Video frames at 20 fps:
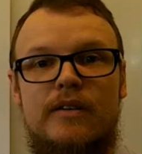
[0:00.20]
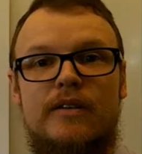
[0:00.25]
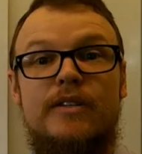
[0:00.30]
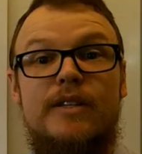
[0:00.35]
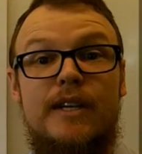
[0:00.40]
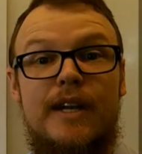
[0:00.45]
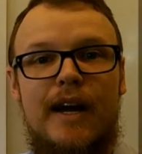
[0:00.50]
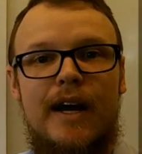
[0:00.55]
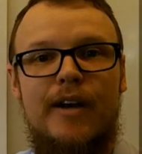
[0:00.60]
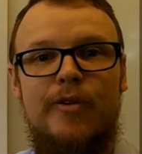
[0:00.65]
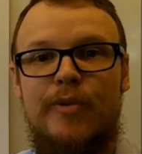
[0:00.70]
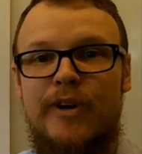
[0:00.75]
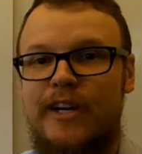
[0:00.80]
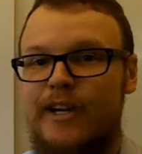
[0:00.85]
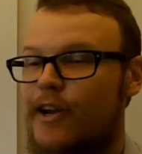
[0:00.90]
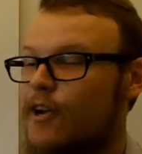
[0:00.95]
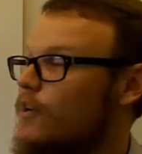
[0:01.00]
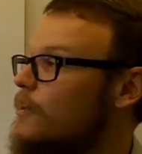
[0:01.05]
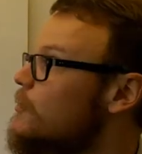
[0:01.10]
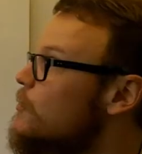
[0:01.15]
Today we're
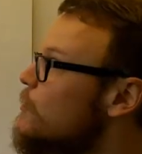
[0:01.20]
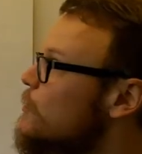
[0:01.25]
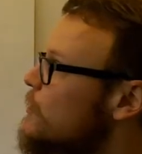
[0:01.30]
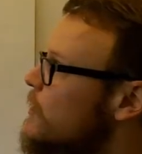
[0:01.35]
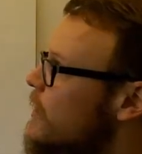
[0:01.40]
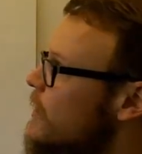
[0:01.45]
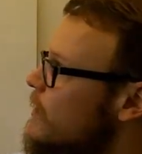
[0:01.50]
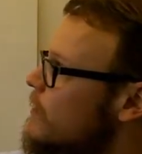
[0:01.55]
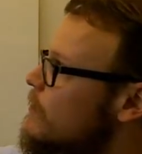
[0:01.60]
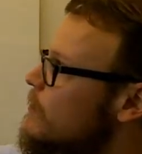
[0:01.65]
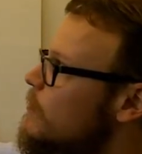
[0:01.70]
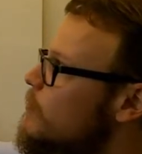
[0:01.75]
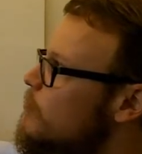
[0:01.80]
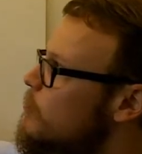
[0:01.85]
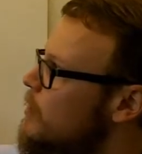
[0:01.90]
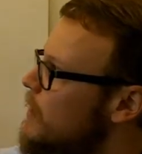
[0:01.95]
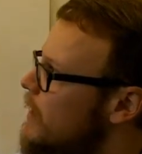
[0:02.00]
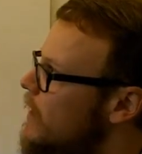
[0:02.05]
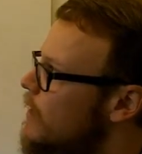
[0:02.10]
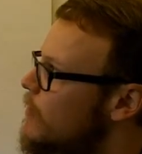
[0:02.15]
going to look at
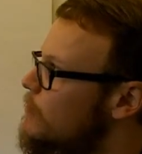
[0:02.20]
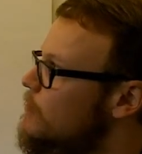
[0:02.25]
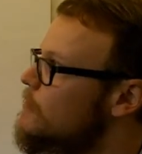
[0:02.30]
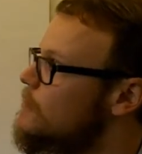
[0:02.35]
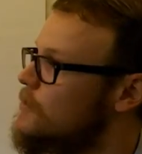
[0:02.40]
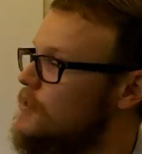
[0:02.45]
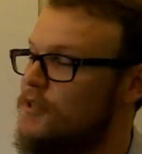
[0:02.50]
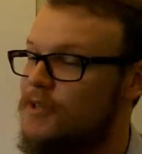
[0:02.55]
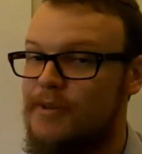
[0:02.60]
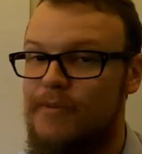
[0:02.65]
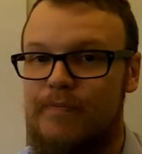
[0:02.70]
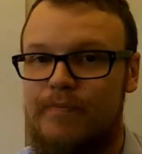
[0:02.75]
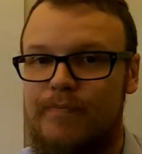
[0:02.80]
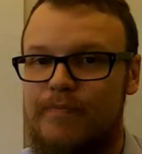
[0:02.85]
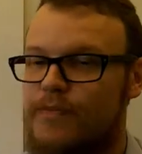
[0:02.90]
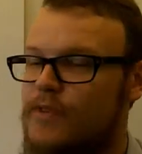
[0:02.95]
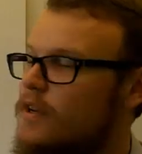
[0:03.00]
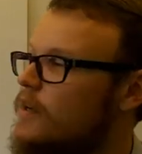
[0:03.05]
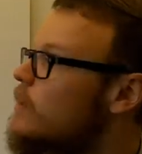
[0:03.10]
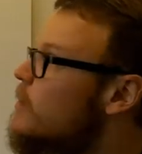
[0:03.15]
powers.
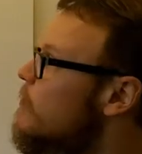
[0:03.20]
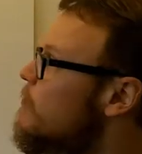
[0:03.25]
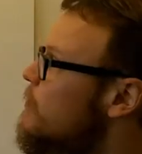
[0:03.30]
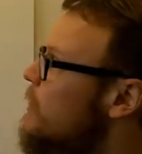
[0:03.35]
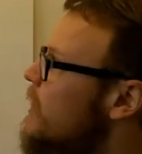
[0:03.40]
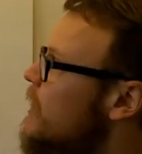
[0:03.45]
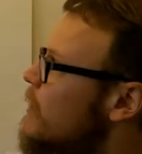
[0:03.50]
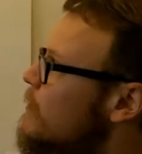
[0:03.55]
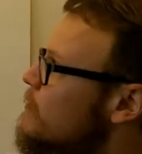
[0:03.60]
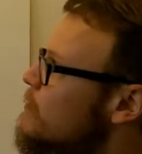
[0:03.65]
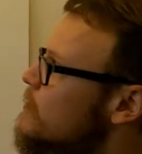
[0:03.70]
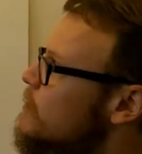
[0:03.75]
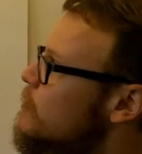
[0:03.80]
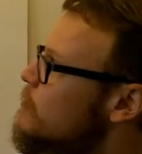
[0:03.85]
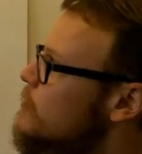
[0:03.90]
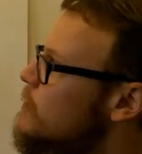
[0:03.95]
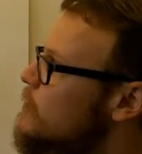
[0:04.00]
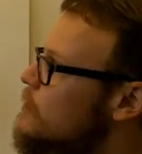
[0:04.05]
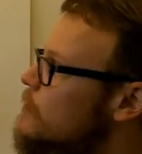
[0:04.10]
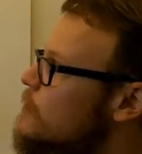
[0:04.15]
Powers can
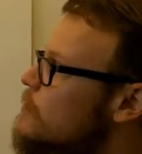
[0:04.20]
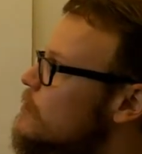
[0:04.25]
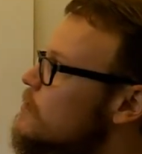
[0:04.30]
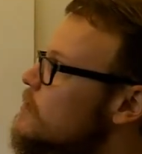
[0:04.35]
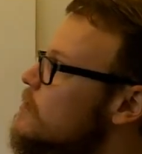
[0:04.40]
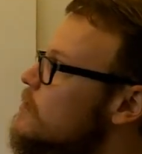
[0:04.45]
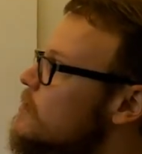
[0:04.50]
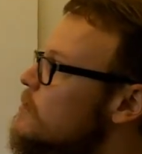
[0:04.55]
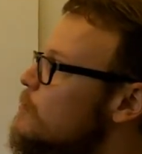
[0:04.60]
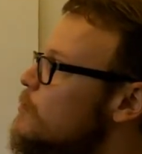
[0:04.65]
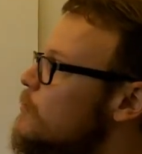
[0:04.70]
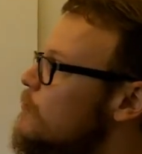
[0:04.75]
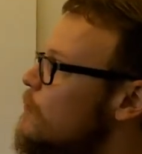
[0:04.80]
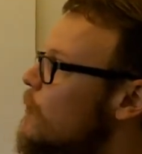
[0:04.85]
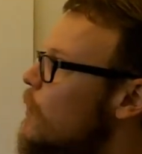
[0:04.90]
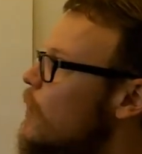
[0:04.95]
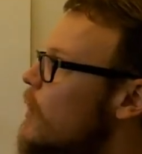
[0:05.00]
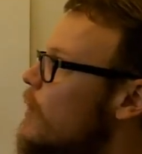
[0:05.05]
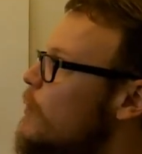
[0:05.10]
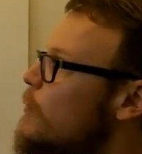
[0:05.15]
be used to
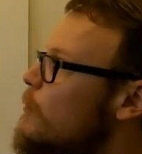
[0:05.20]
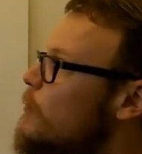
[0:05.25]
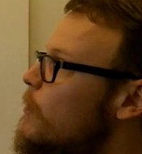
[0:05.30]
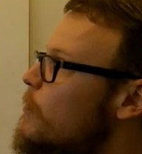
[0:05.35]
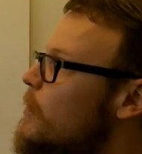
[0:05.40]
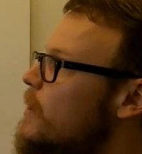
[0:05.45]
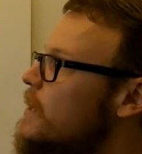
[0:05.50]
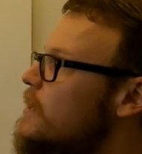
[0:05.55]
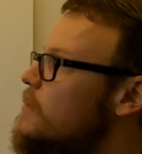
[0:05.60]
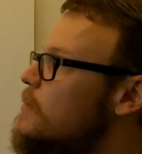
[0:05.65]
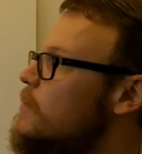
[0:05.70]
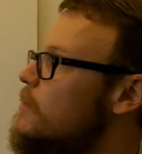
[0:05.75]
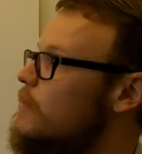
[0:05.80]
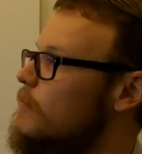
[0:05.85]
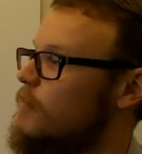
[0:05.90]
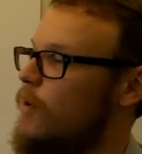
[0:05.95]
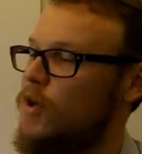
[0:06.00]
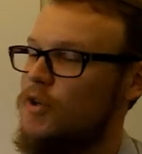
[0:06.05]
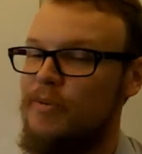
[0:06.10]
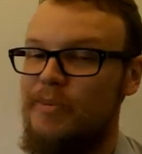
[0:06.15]
simplify repeated
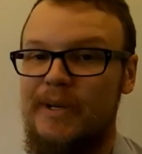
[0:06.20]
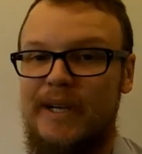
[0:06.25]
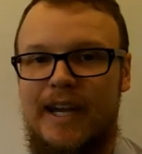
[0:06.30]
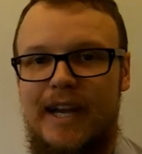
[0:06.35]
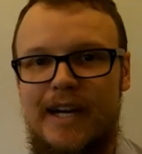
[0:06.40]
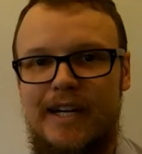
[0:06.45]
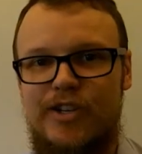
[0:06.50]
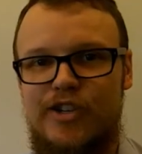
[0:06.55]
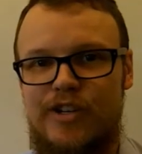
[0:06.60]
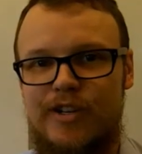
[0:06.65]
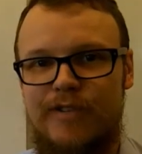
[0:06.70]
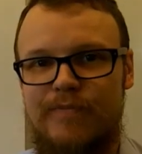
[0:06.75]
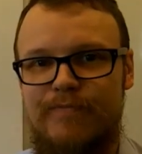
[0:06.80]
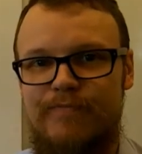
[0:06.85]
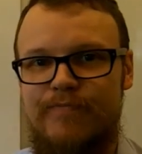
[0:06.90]
multiplication.